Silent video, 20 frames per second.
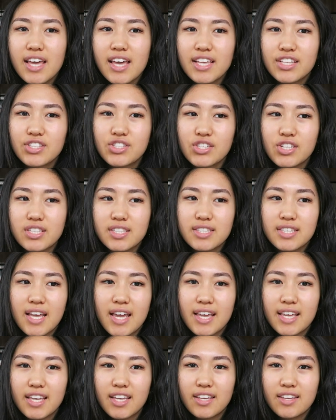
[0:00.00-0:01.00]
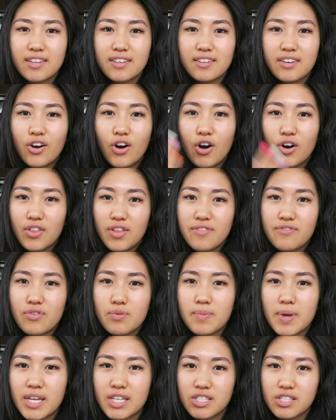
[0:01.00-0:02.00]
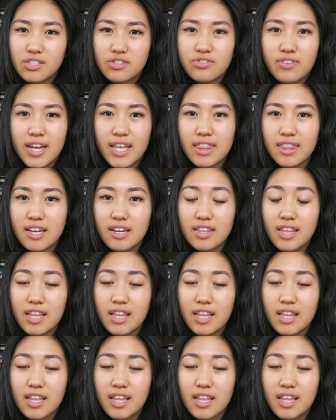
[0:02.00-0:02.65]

it's just like all the information's right there,